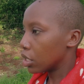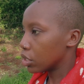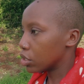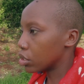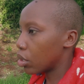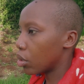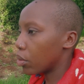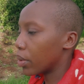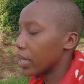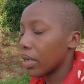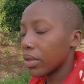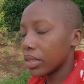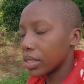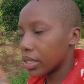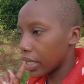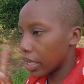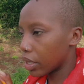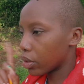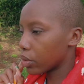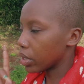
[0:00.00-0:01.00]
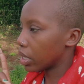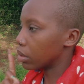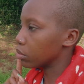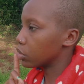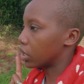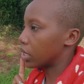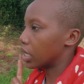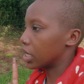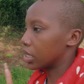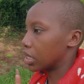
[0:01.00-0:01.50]
So when I was saying kuna
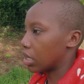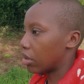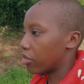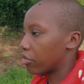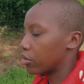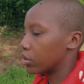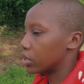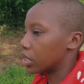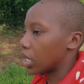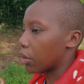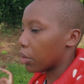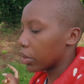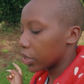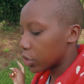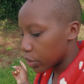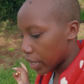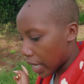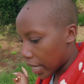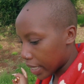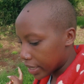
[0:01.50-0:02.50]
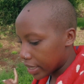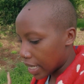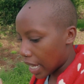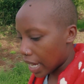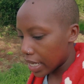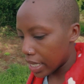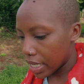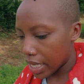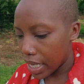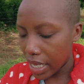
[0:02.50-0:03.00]
mtu ananitafuta, what we had
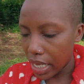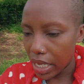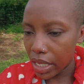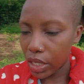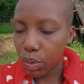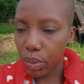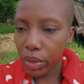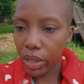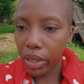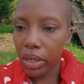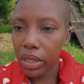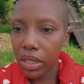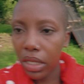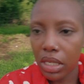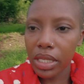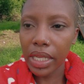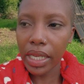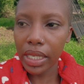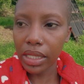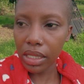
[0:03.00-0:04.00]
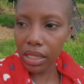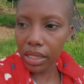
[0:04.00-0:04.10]
done is, because I was like,